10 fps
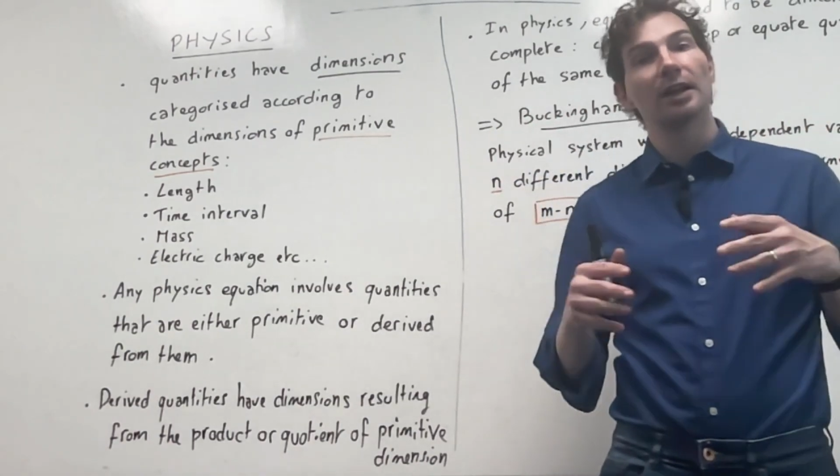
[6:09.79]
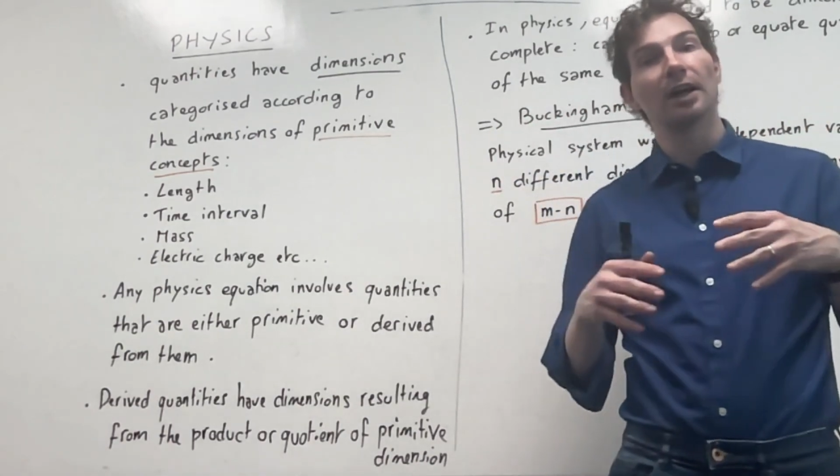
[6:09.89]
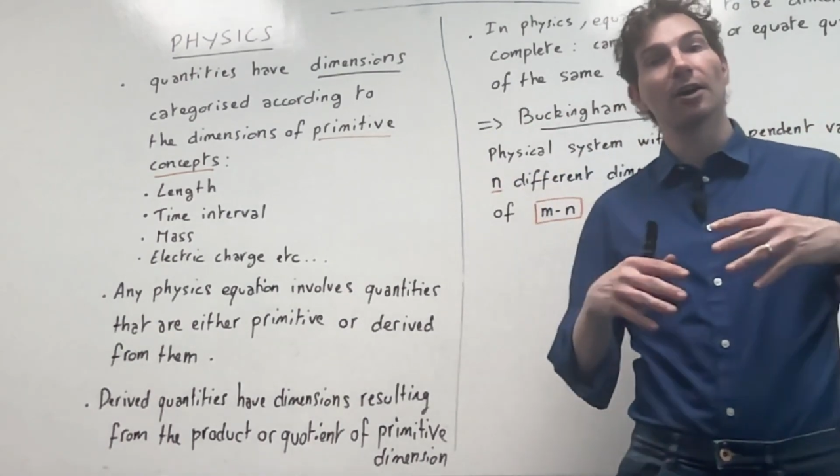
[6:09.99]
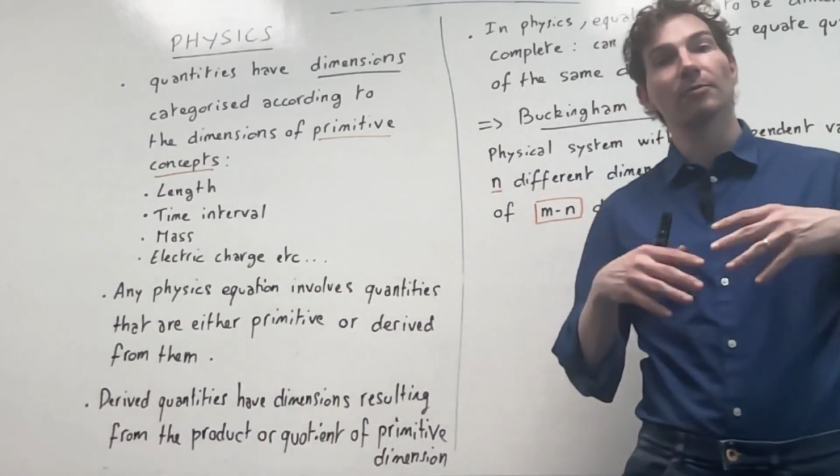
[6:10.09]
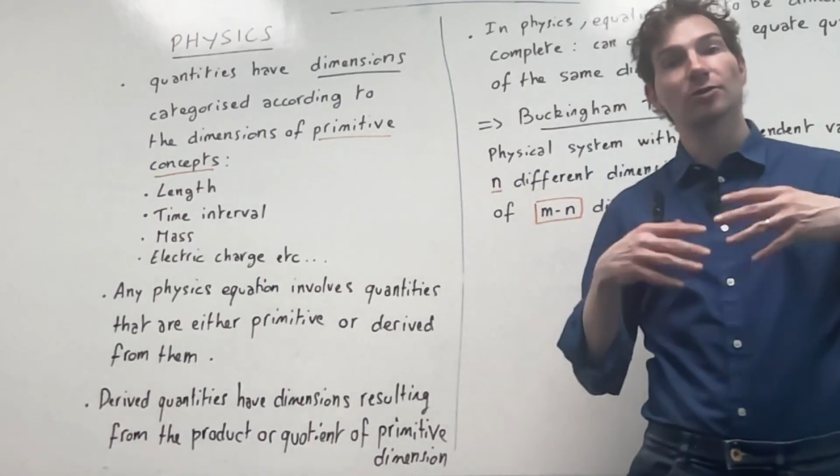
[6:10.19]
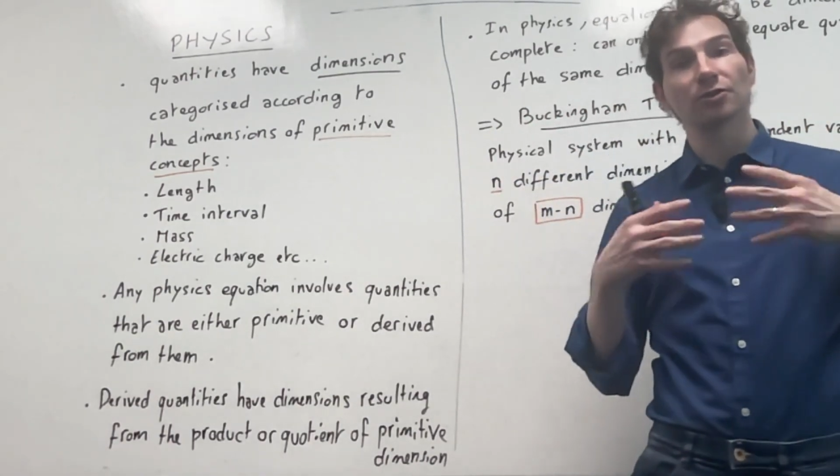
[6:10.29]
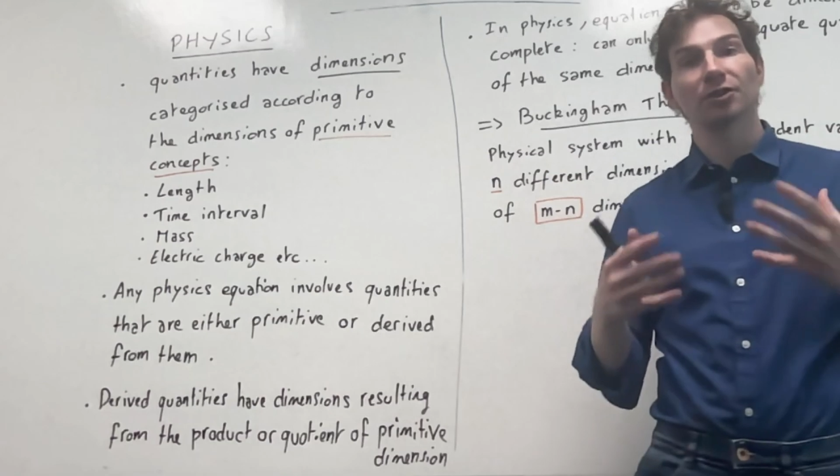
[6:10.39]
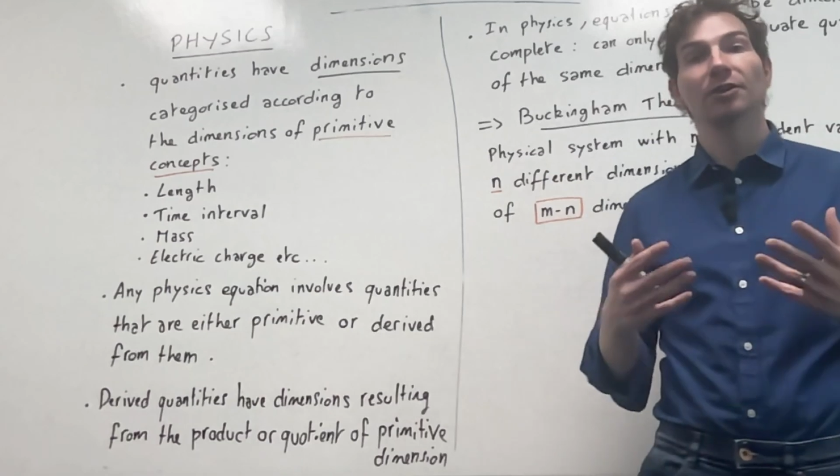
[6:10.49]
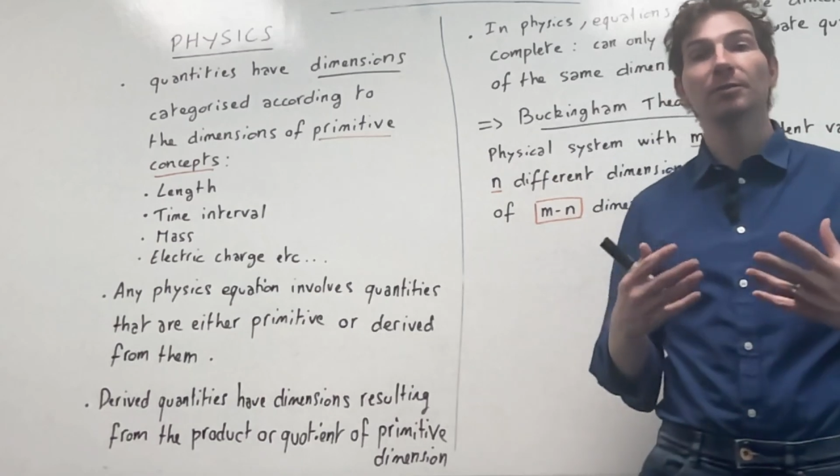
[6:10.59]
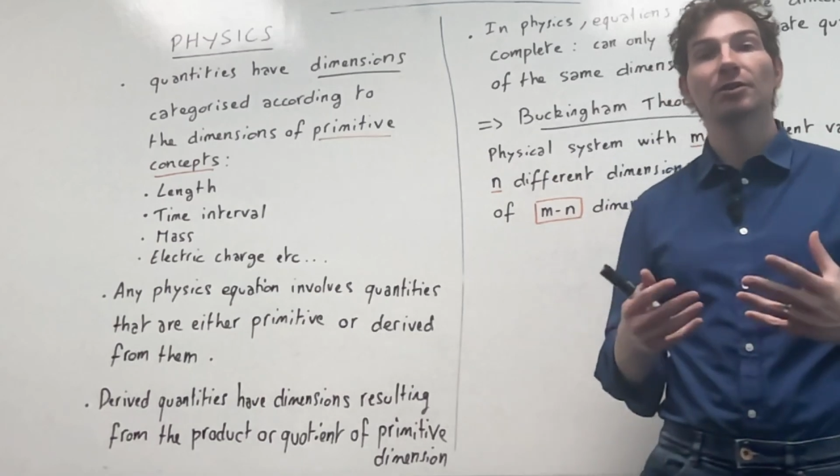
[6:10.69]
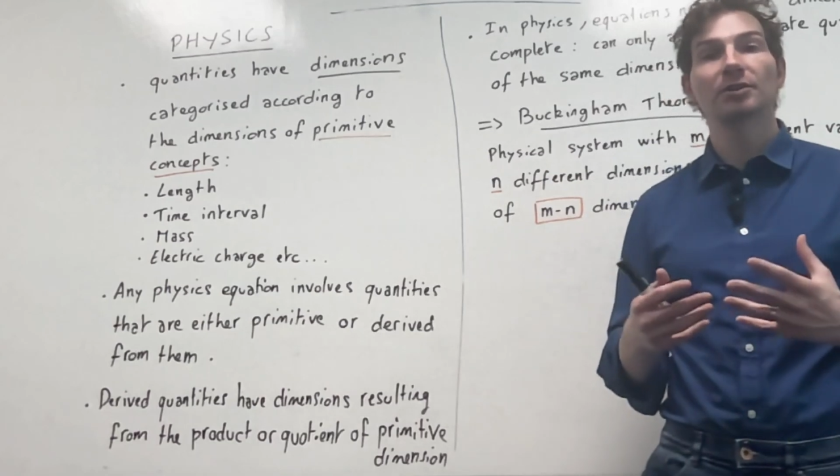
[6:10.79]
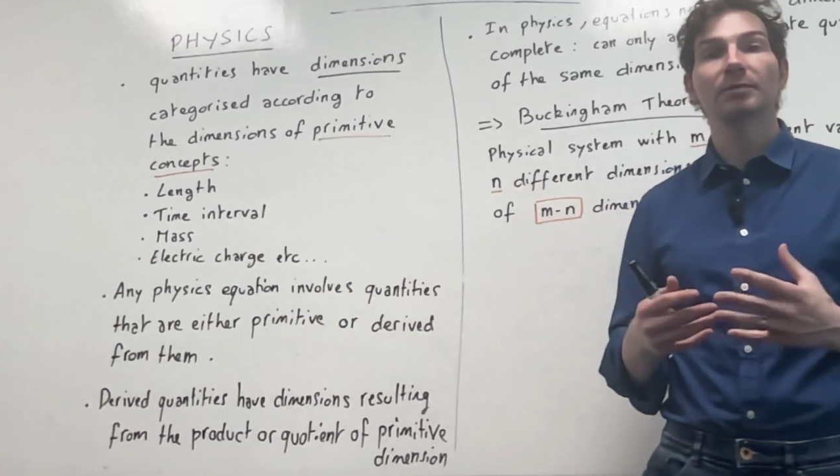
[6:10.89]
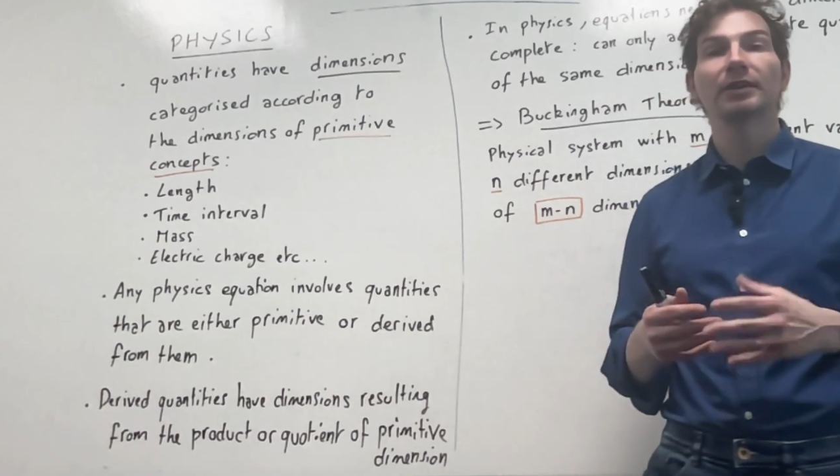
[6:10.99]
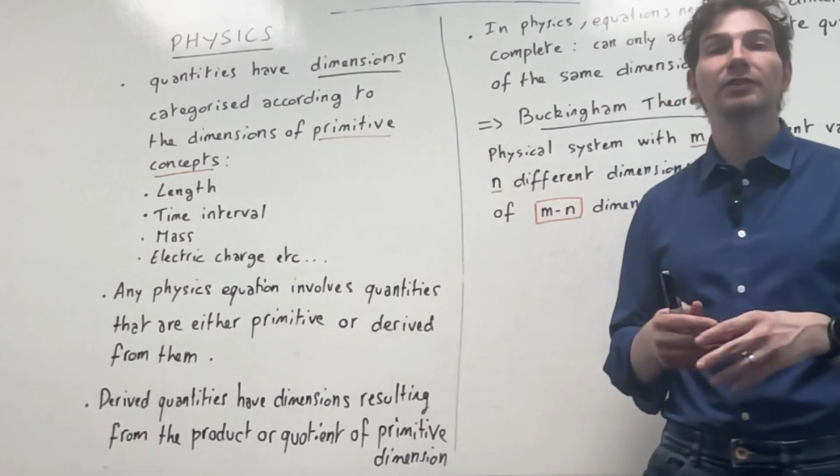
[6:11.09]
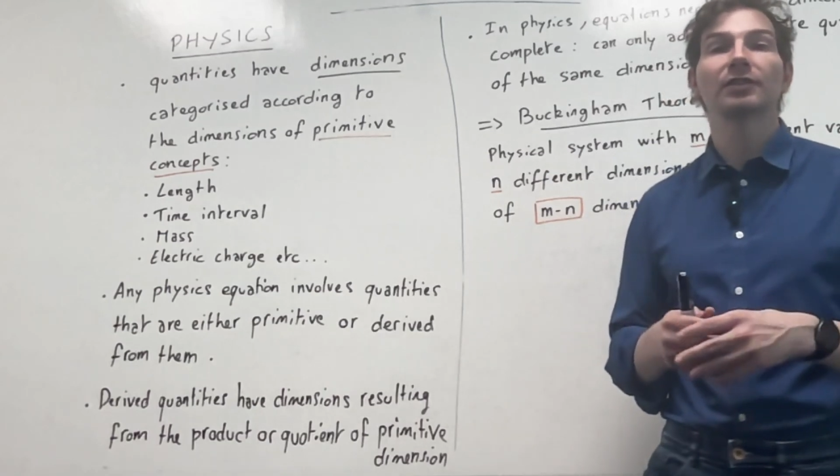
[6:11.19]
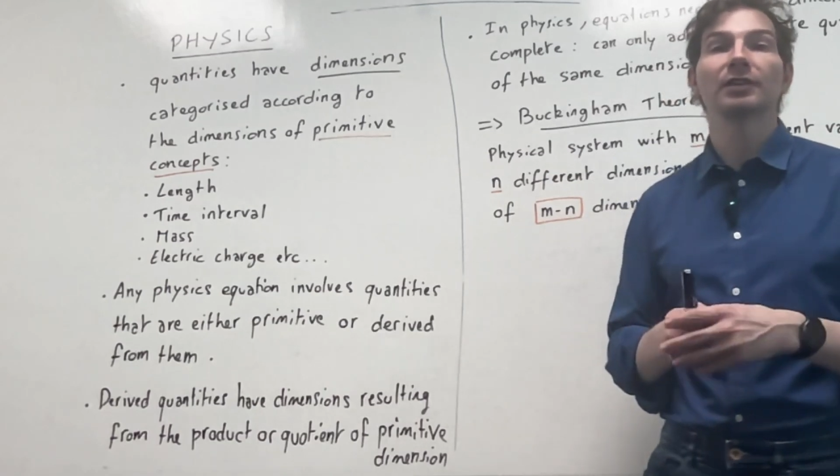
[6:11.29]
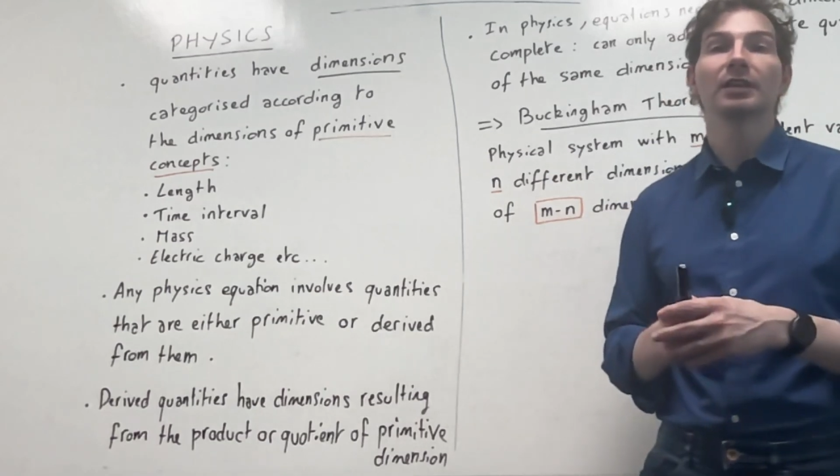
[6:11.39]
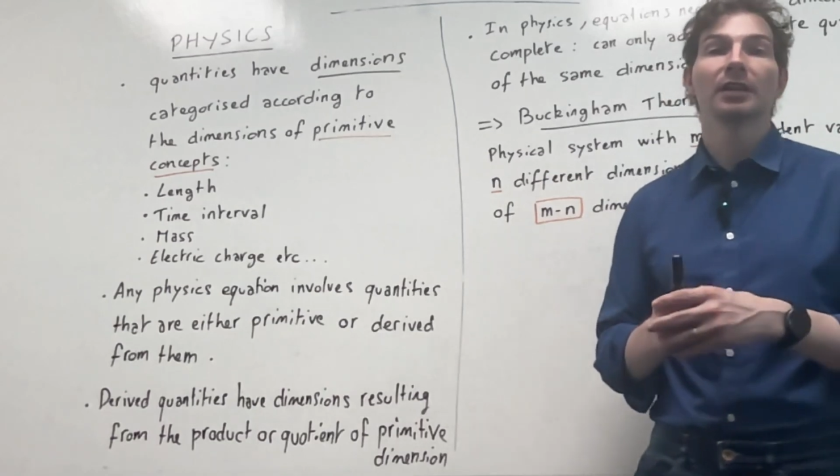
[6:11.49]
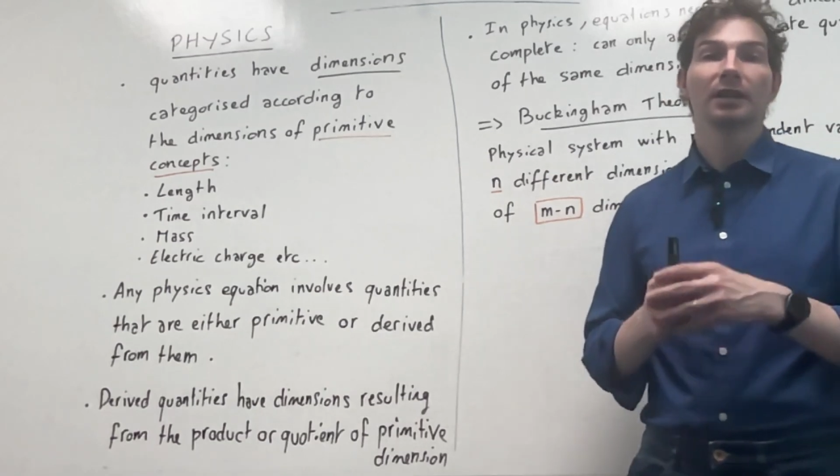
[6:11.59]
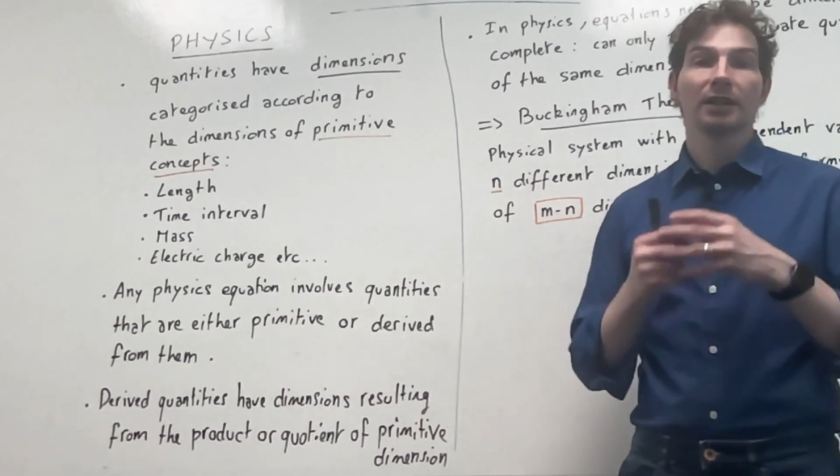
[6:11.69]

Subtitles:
So the only possibility